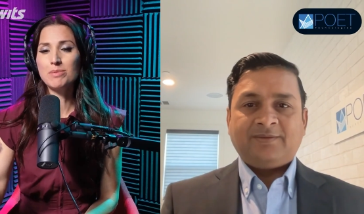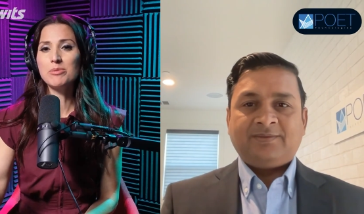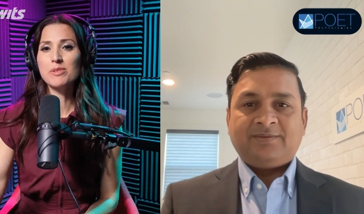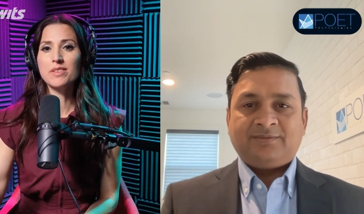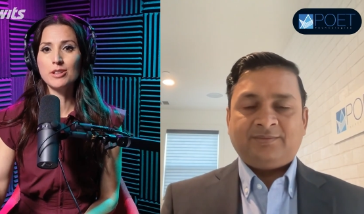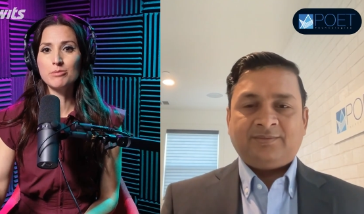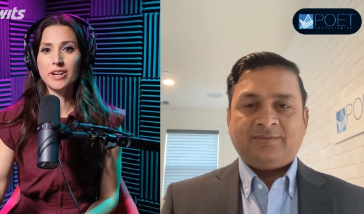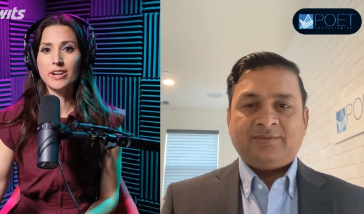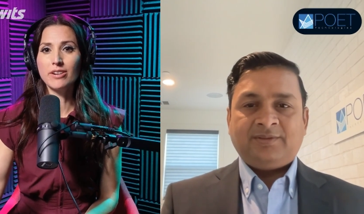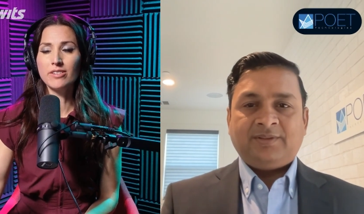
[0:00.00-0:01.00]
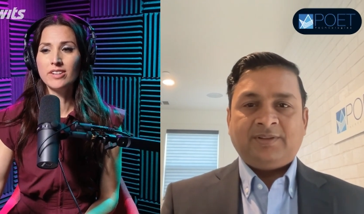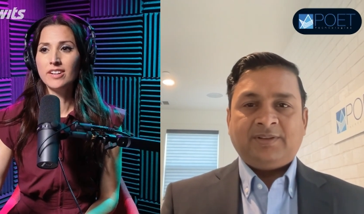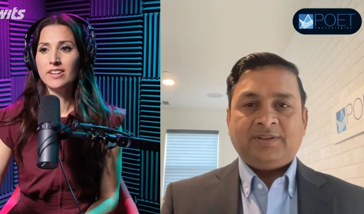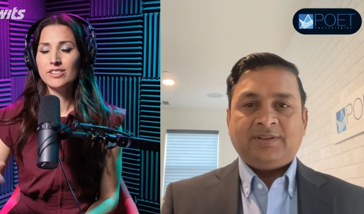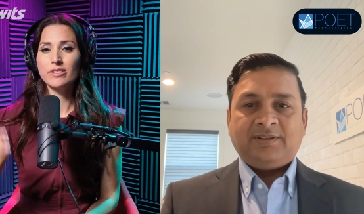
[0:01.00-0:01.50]
Speaker 1: people think about
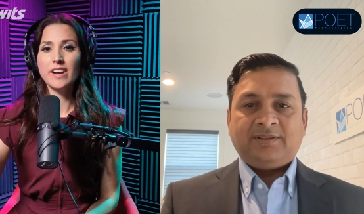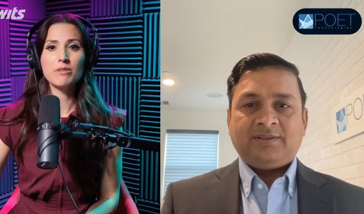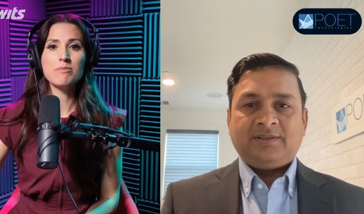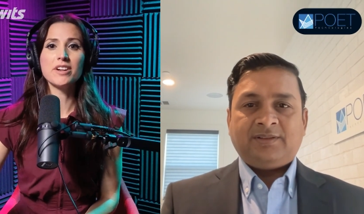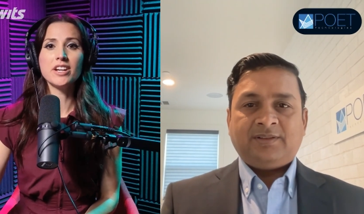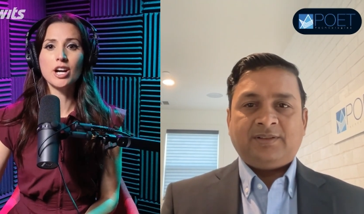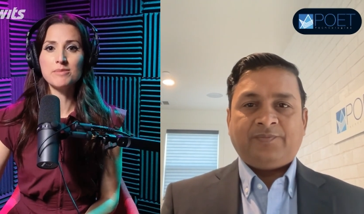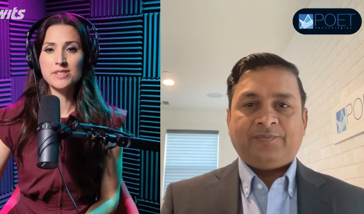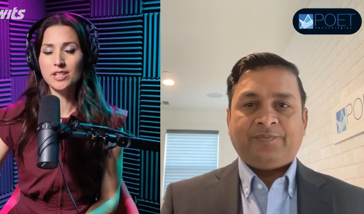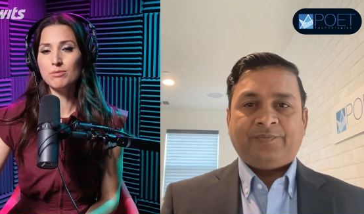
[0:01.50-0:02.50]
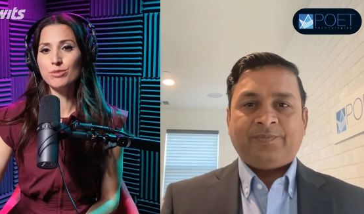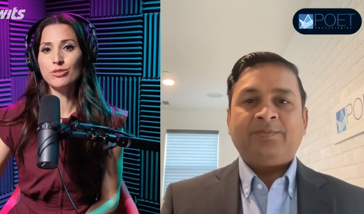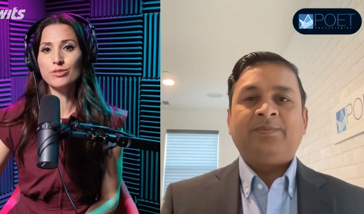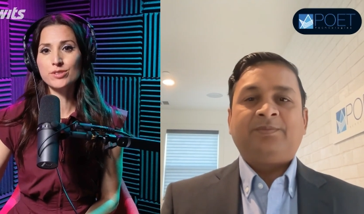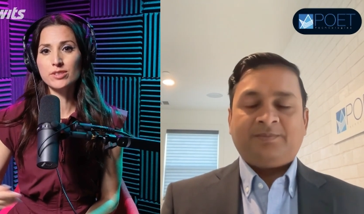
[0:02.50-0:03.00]
sort of how the money comes in and
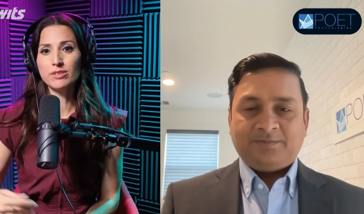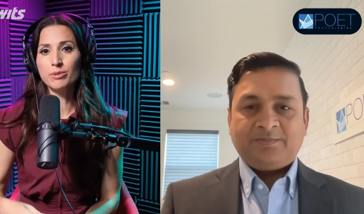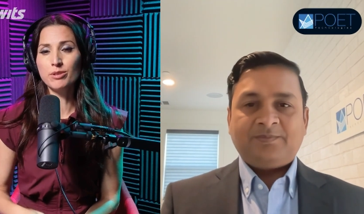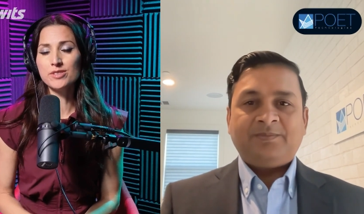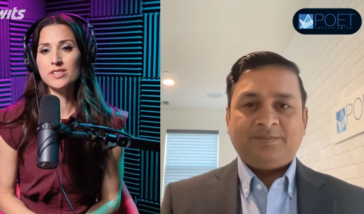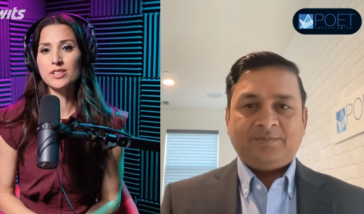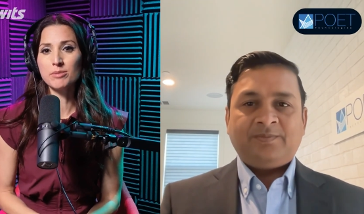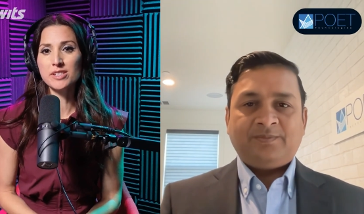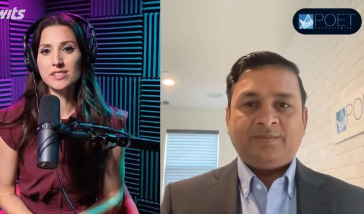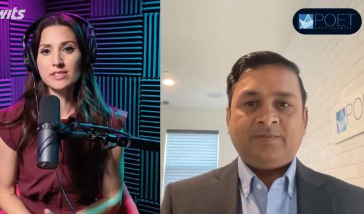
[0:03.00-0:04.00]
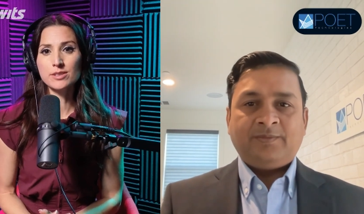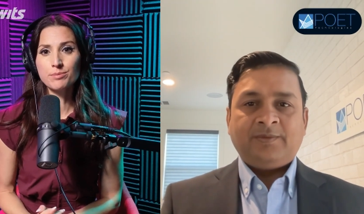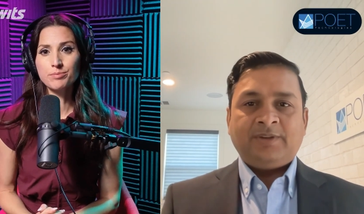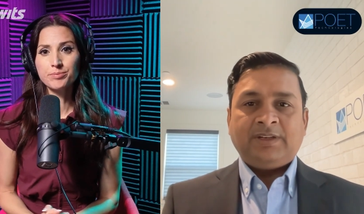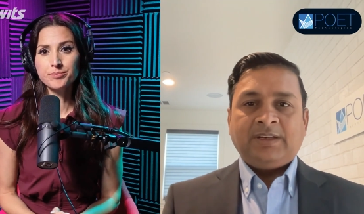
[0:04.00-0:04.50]
moves moves into the business?
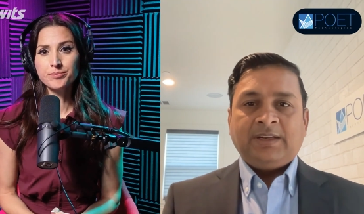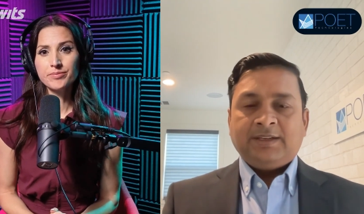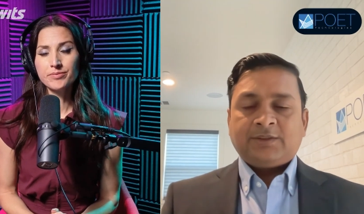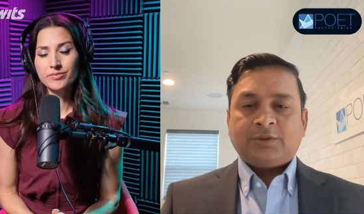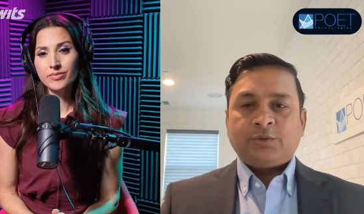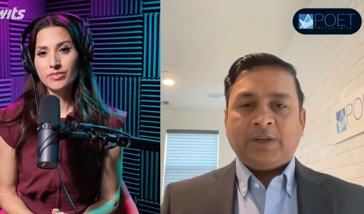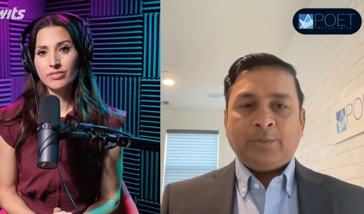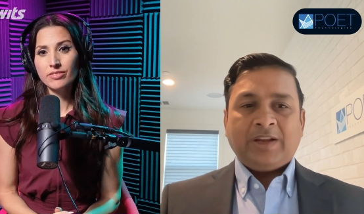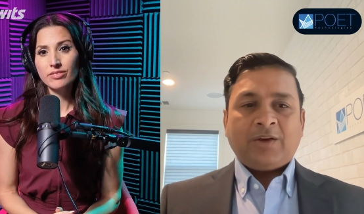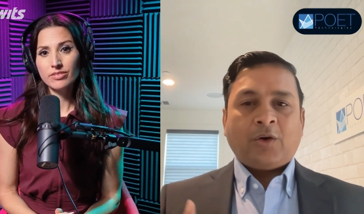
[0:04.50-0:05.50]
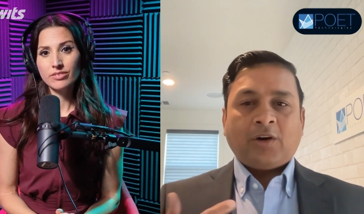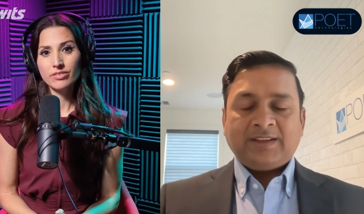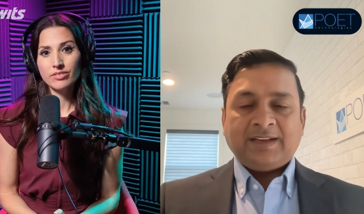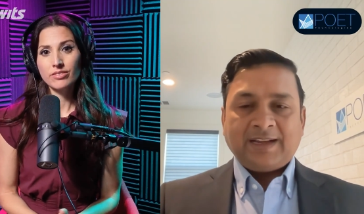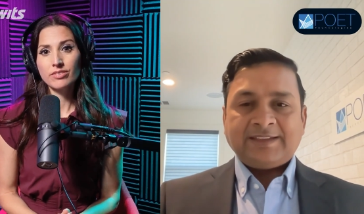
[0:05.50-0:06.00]
Speaker 2: So today we are not
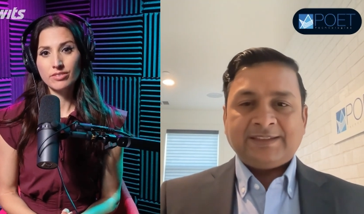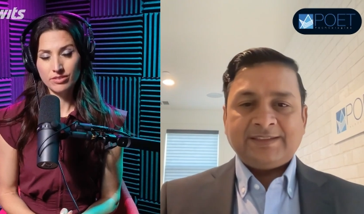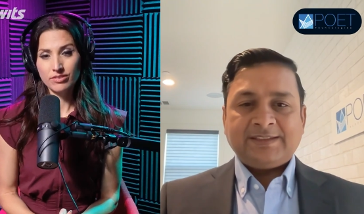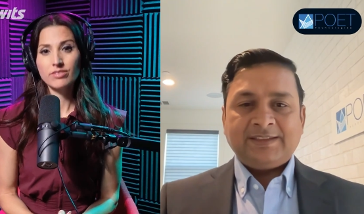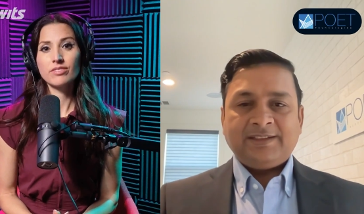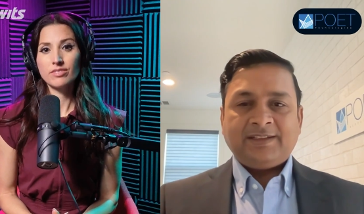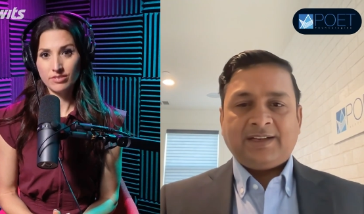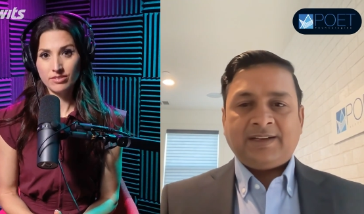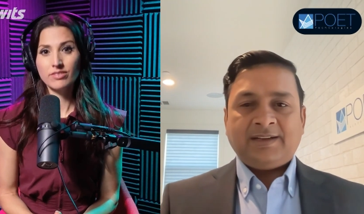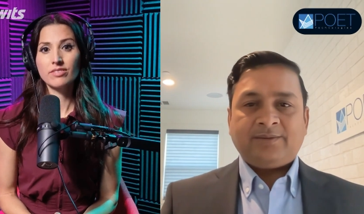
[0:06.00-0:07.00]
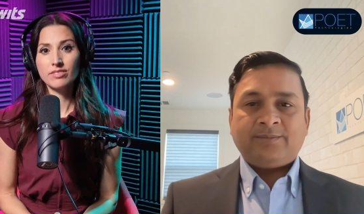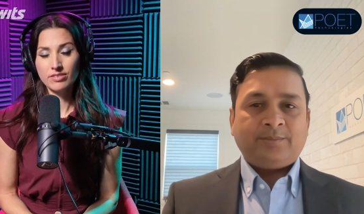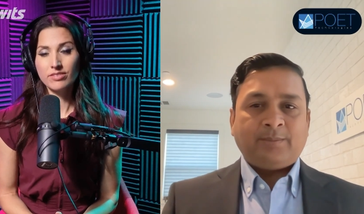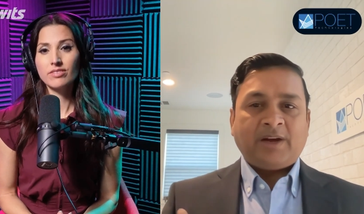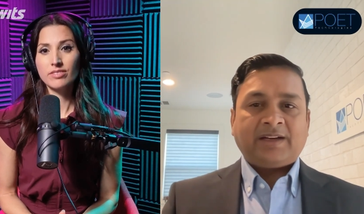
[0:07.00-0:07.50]
in the licensing uh,
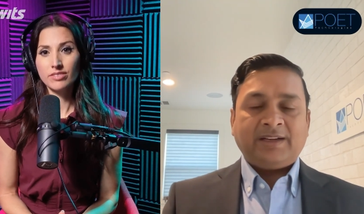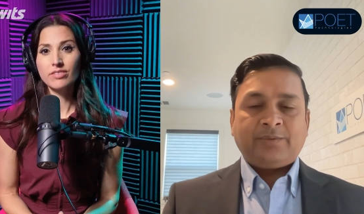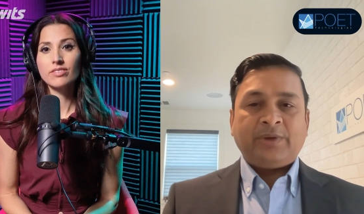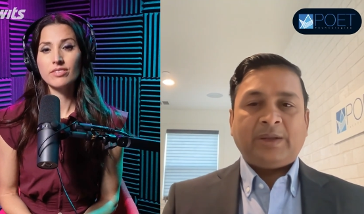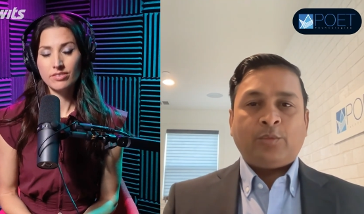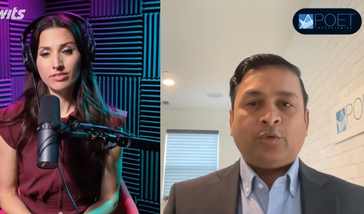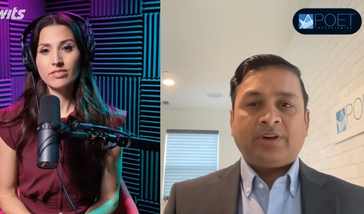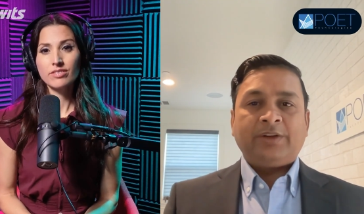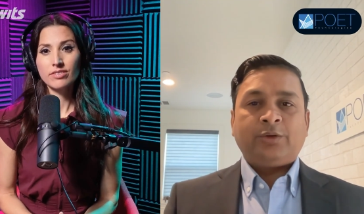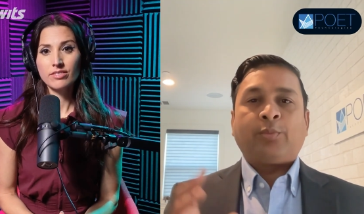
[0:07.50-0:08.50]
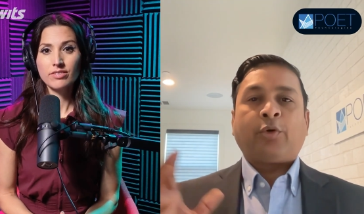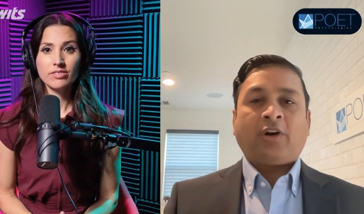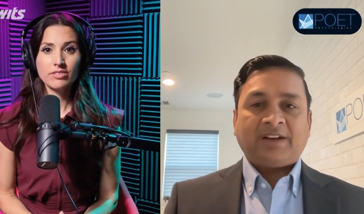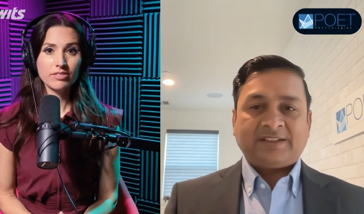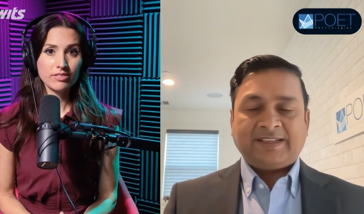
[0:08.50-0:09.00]
market. We are more into
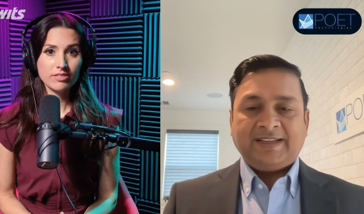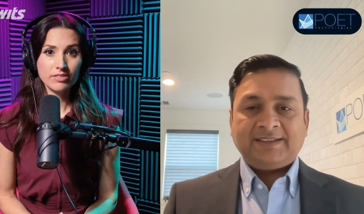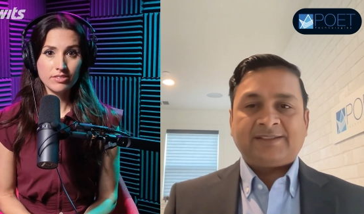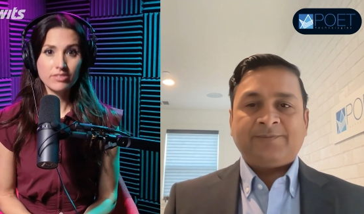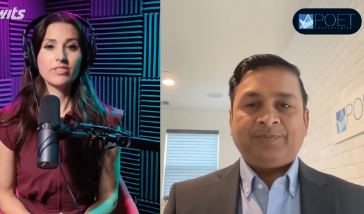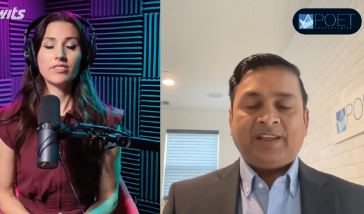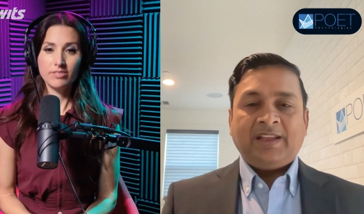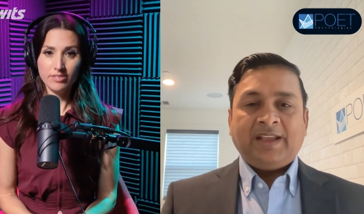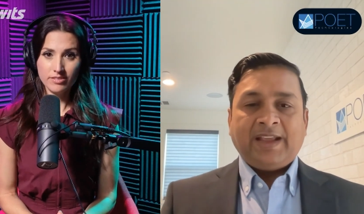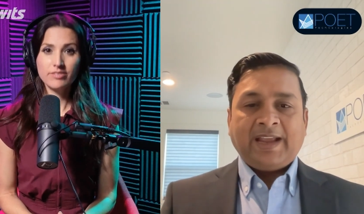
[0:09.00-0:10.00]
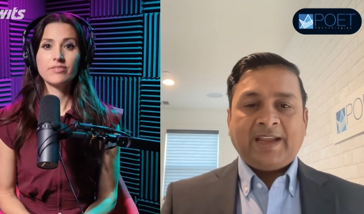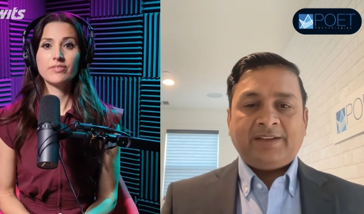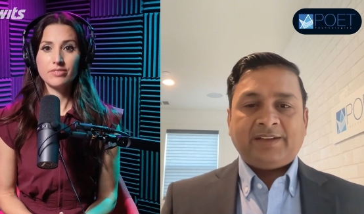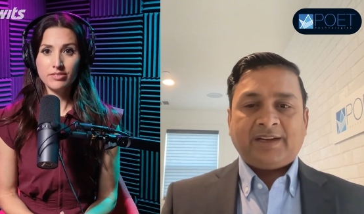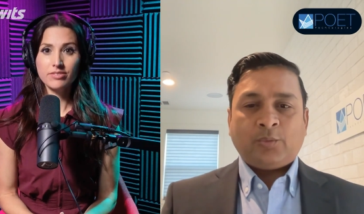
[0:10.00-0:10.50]
product sales. And uh,